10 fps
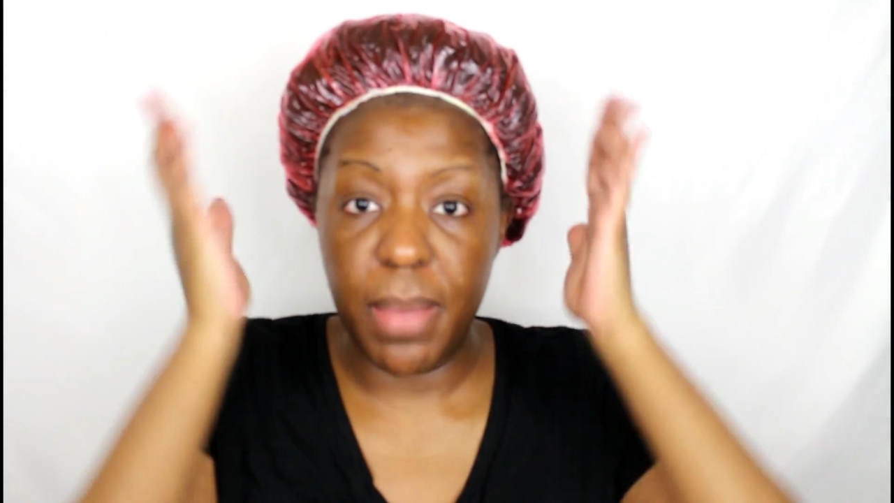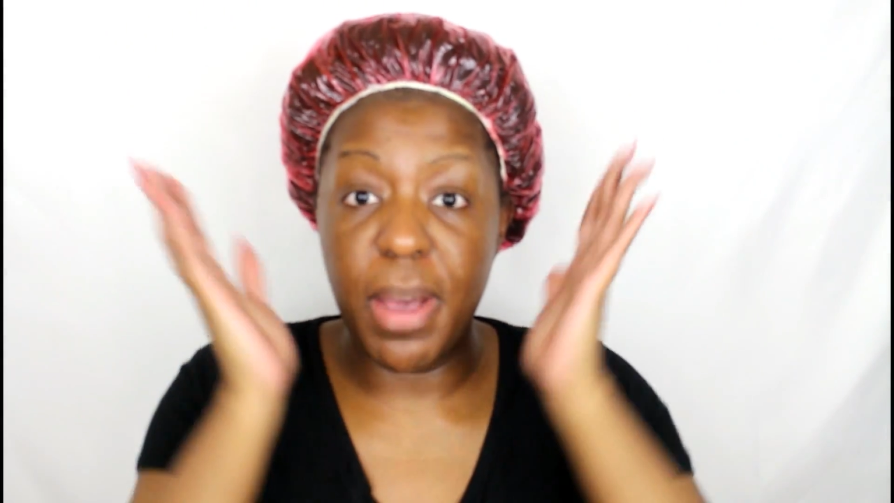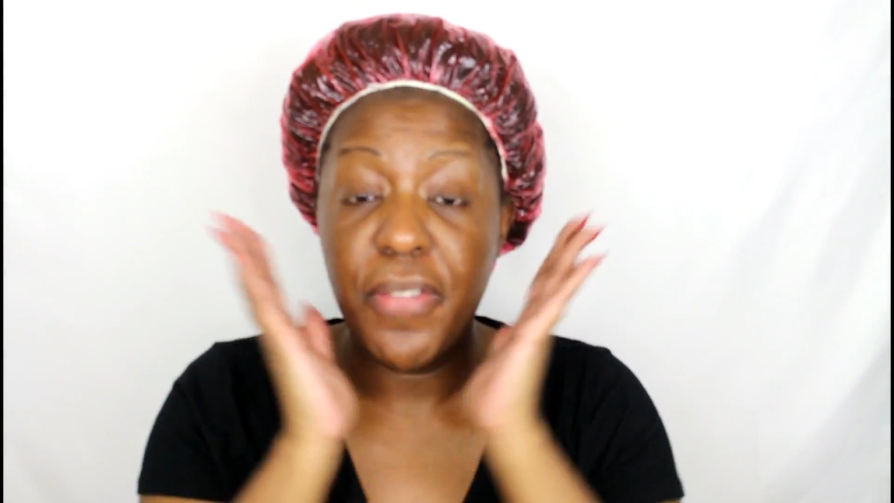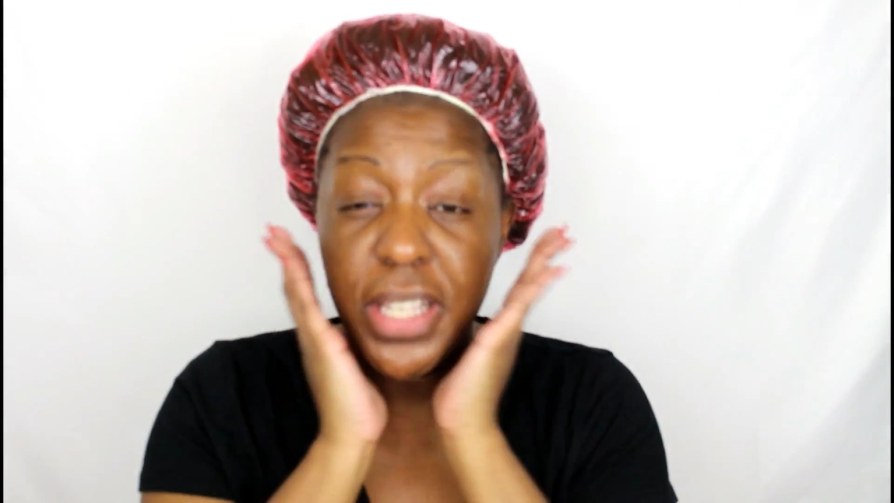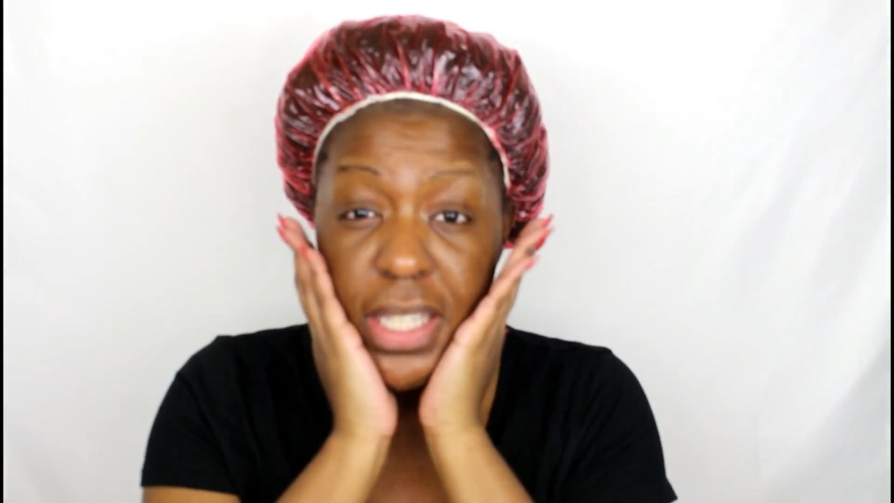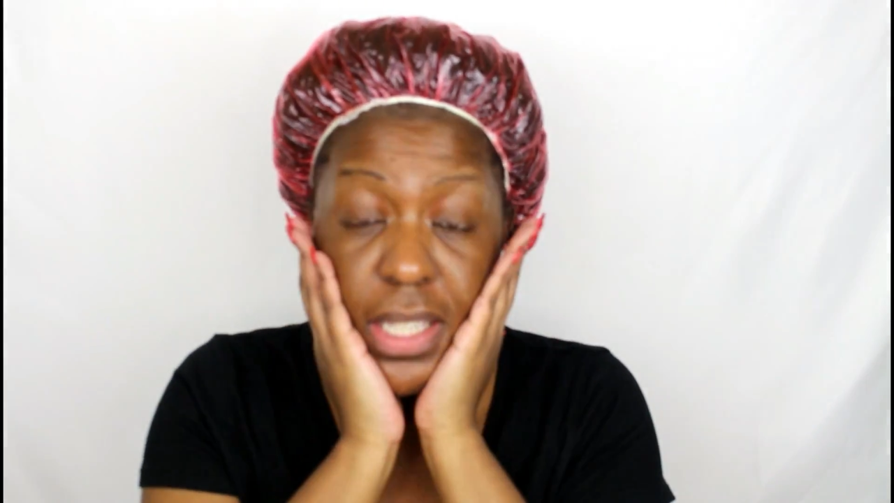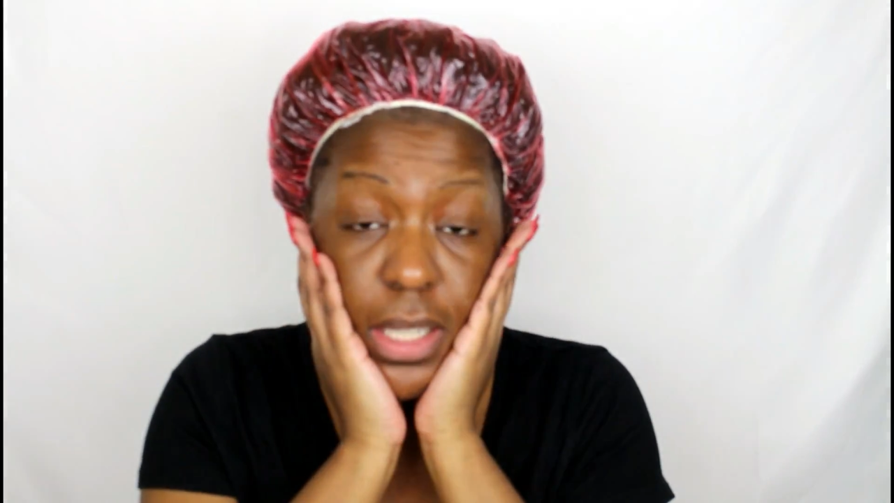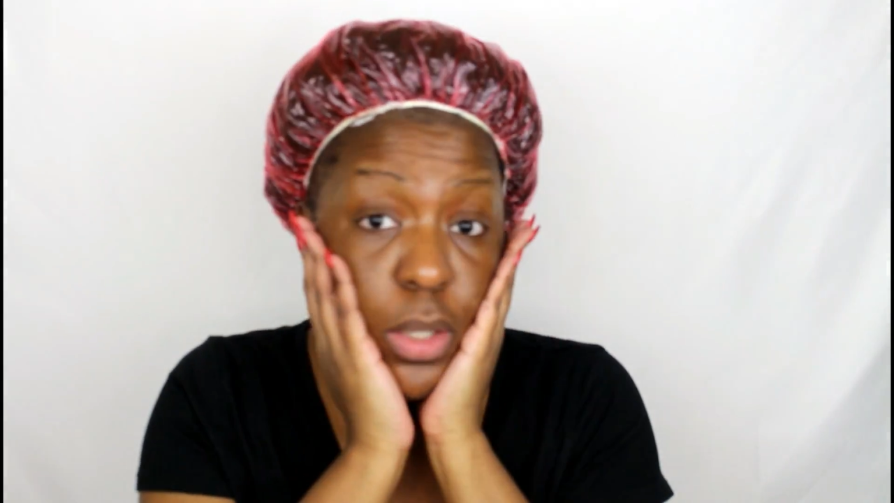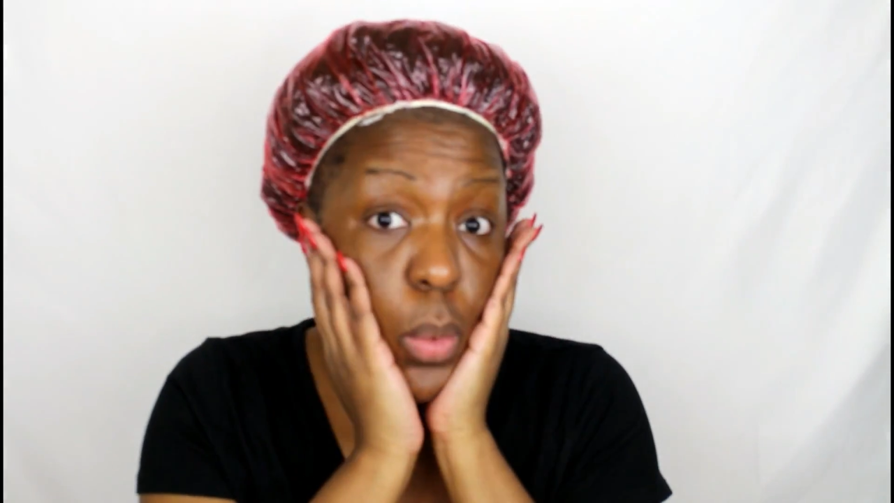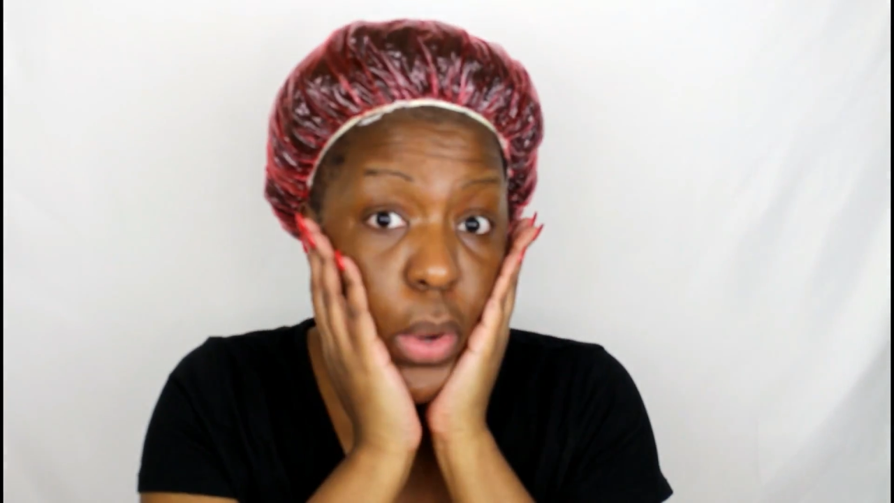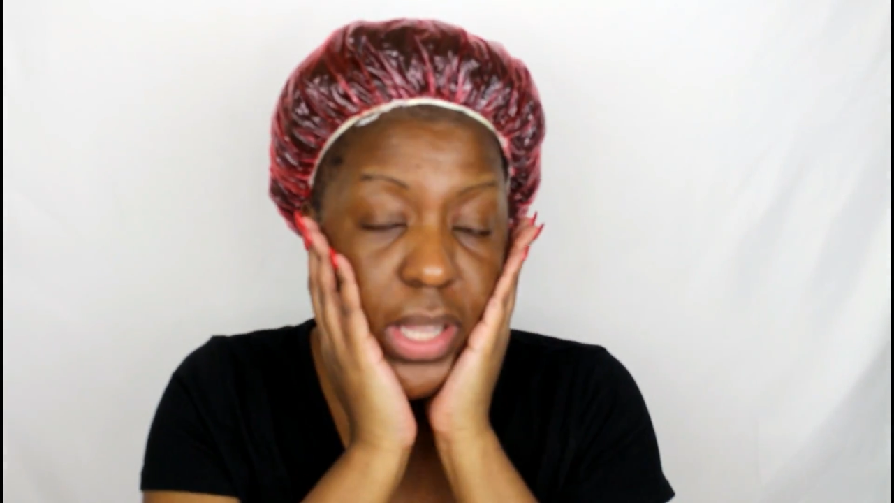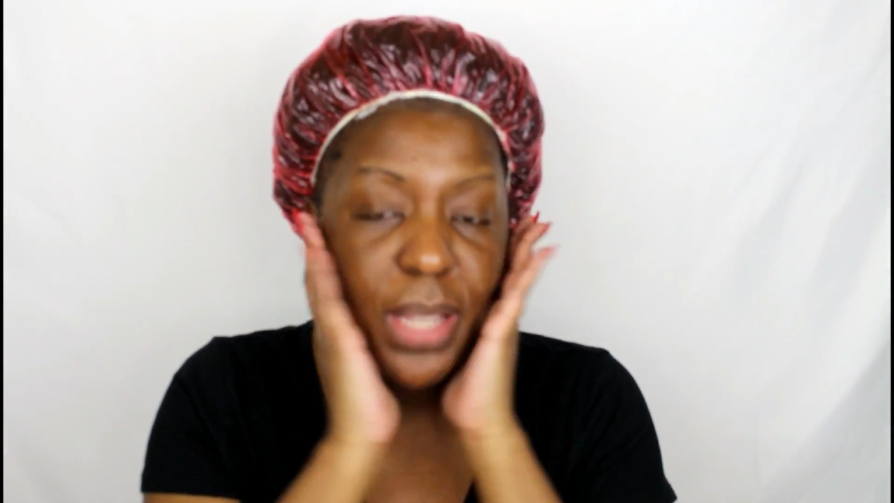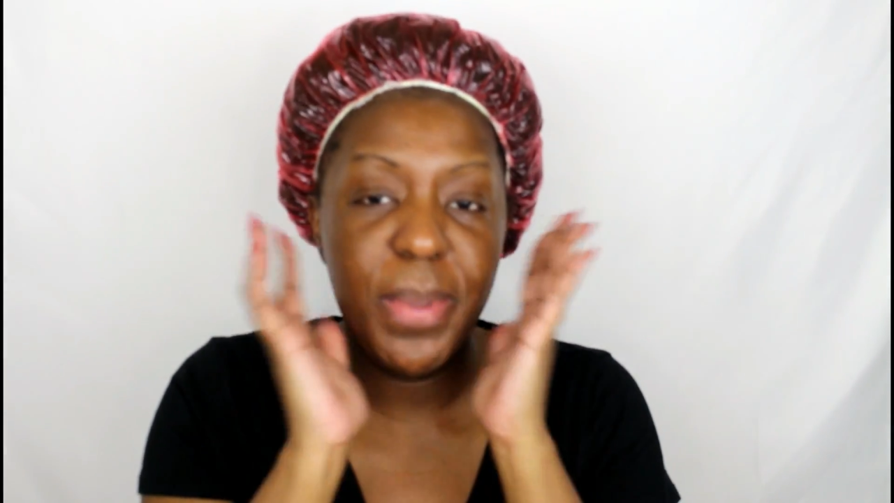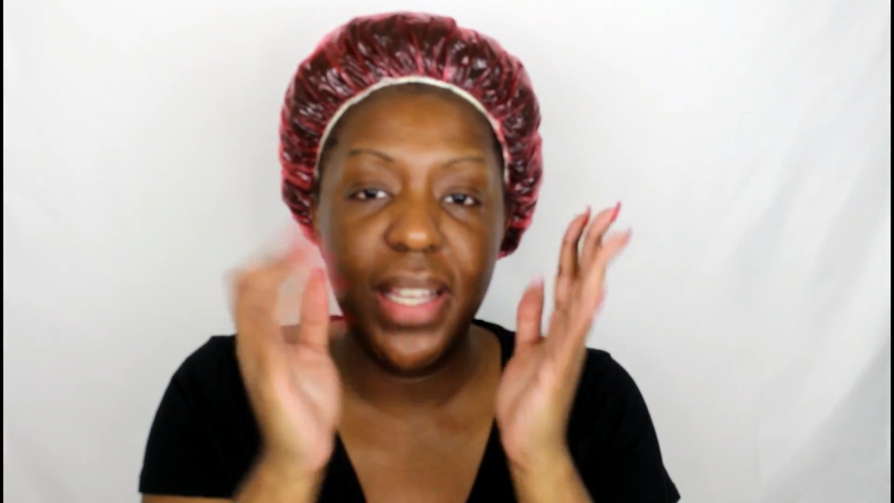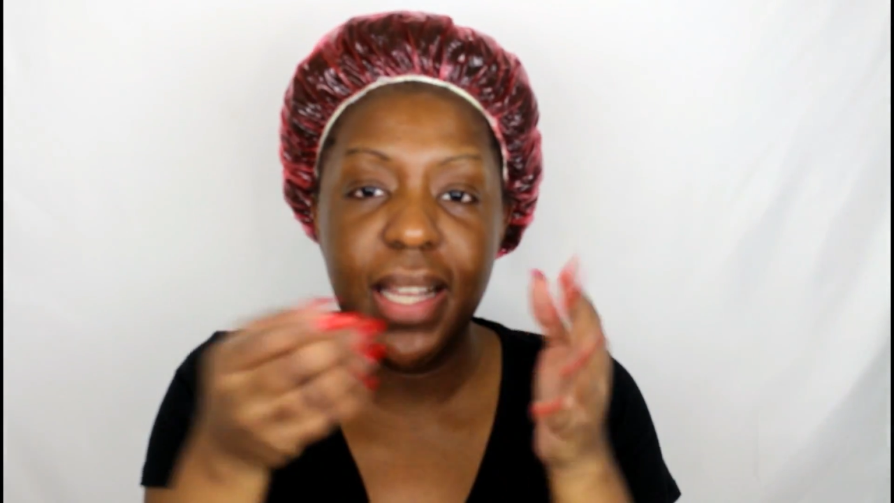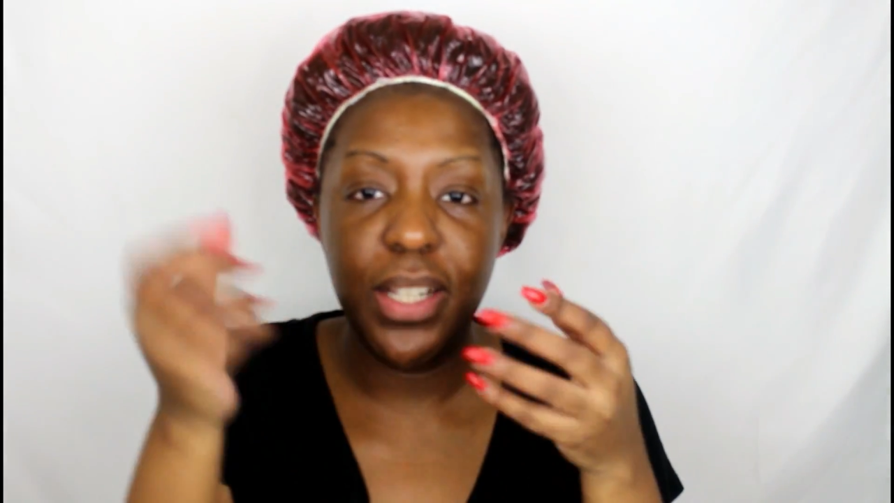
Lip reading: and my face is a little oily because